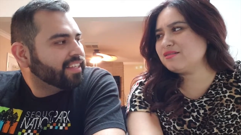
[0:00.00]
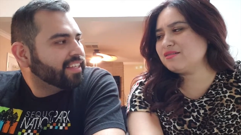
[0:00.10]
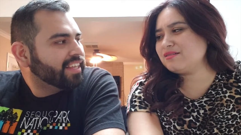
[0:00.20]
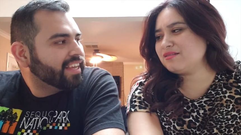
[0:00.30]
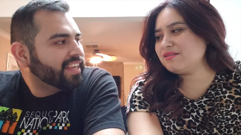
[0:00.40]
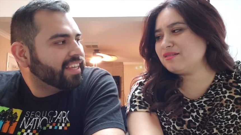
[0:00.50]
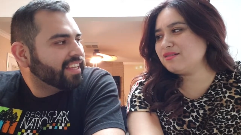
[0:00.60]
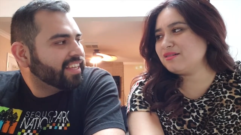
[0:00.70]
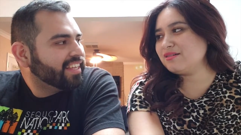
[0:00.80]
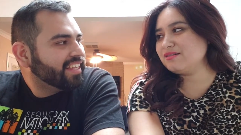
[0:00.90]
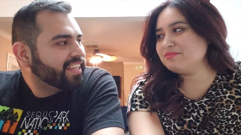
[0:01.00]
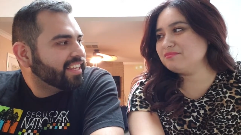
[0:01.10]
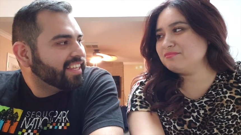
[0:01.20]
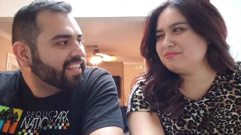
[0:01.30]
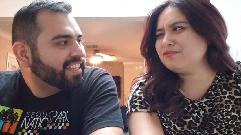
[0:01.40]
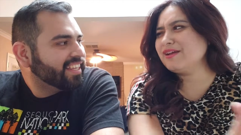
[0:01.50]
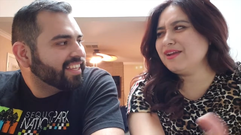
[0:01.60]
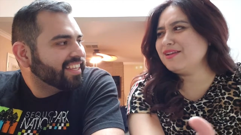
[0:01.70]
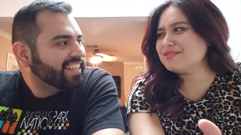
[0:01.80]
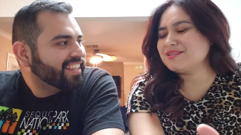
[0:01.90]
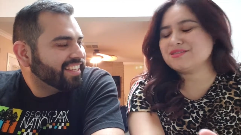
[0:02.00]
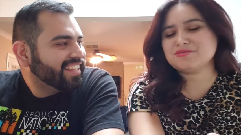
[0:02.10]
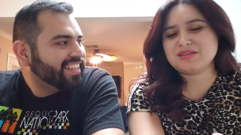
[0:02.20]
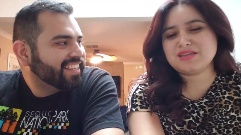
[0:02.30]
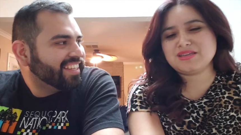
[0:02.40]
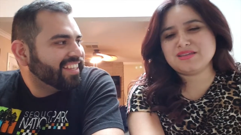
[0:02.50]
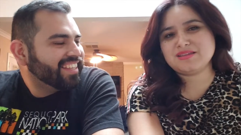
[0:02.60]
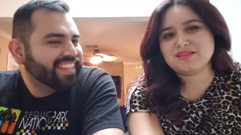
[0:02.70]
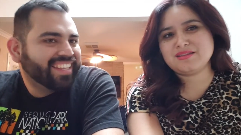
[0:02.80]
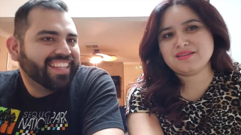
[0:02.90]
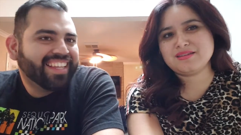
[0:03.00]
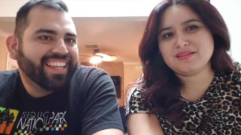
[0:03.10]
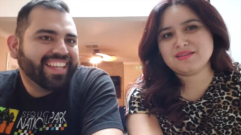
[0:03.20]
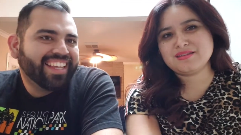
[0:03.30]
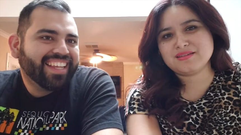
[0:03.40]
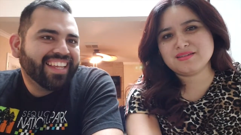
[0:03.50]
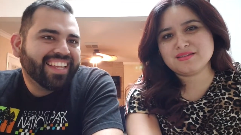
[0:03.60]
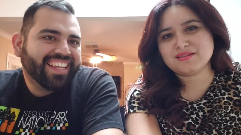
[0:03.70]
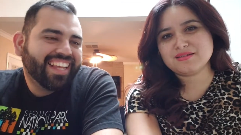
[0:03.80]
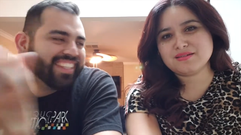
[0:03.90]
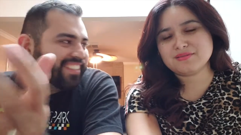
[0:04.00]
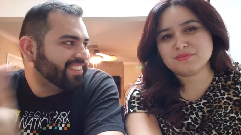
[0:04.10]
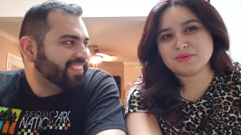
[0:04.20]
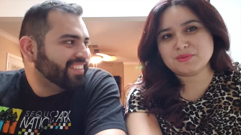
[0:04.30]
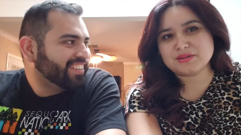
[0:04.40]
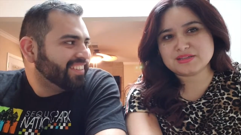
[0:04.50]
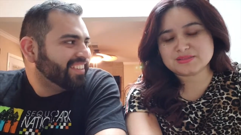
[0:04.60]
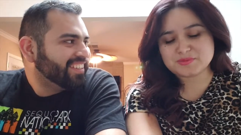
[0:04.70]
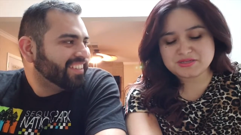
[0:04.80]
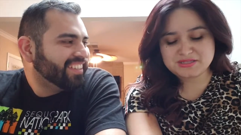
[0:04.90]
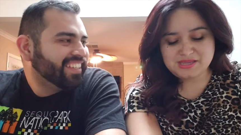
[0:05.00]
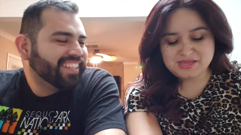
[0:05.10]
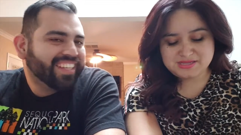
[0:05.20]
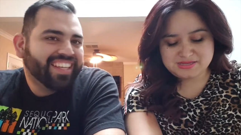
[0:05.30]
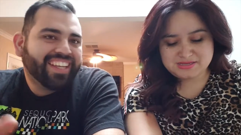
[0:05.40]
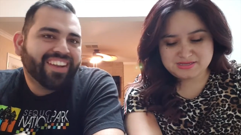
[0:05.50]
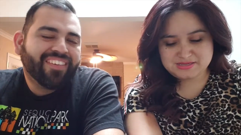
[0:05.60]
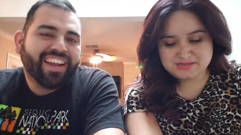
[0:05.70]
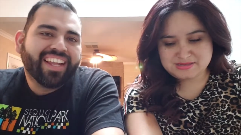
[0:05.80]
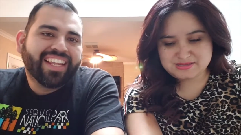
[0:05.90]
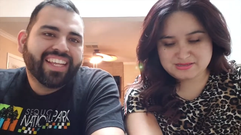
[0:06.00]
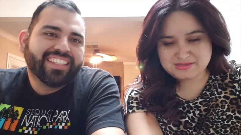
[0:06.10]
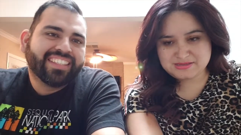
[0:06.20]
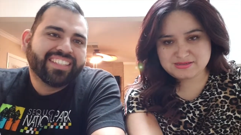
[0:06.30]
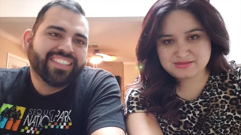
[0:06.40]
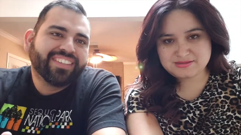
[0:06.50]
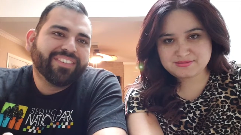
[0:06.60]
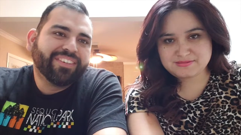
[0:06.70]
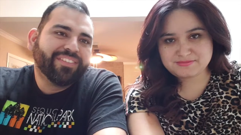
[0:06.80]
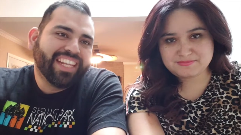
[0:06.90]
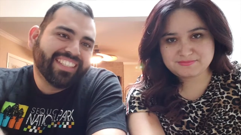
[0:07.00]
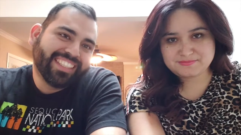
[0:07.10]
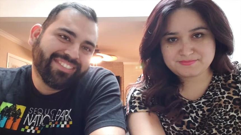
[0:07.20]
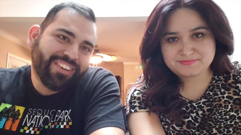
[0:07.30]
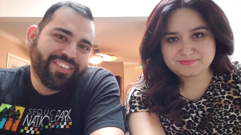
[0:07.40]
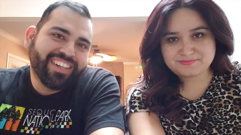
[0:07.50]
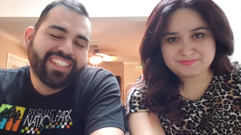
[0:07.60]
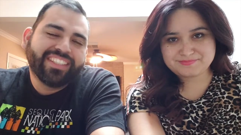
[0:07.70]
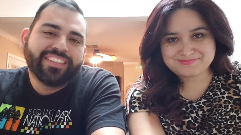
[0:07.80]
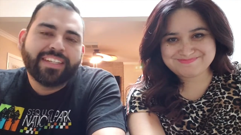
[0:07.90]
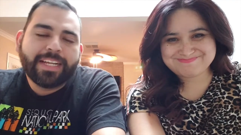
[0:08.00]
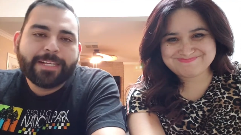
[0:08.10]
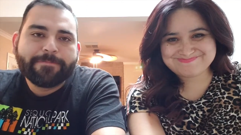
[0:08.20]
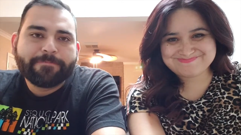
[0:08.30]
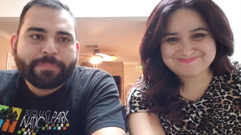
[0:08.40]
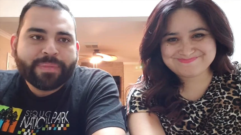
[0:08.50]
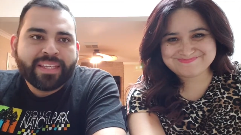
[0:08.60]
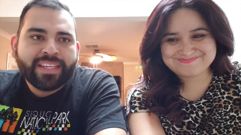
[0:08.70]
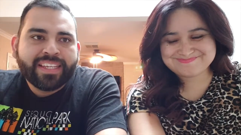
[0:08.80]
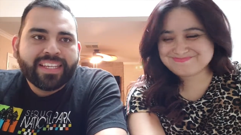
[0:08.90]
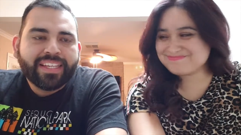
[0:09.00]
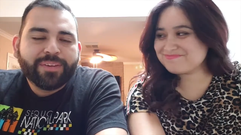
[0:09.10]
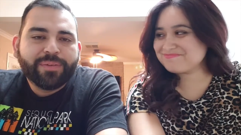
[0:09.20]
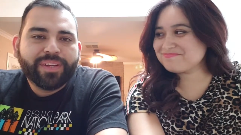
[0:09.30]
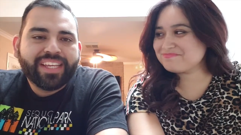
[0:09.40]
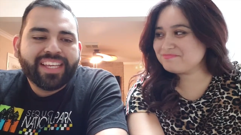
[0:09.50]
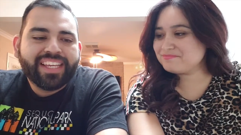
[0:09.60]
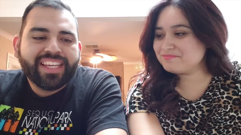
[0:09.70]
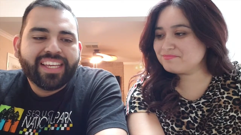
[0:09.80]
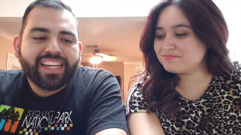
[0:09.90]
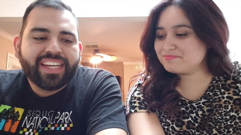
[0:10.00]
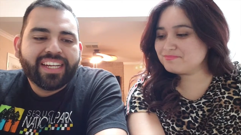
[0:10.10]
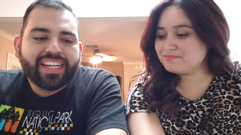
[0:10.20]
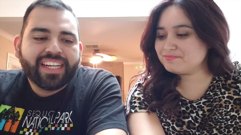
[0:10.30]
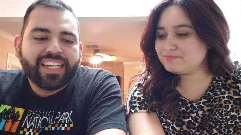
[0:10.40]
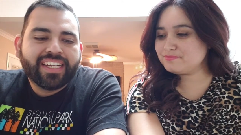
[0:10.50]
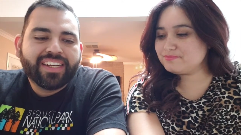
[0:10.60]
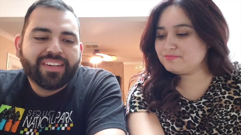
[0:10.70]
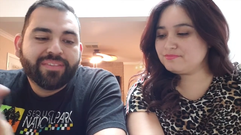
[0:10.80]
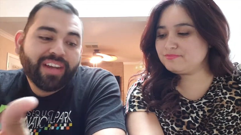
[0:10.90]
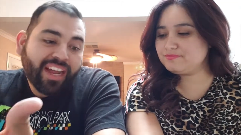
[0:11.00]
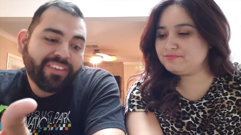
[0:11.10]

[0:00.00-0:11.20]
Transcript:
Speaker 1: Yeah um, right? Is that the way? Yeah. So would express that.
Speaker 2: Right. Yes. So what Vanessa is referring to, um, we uh, well, I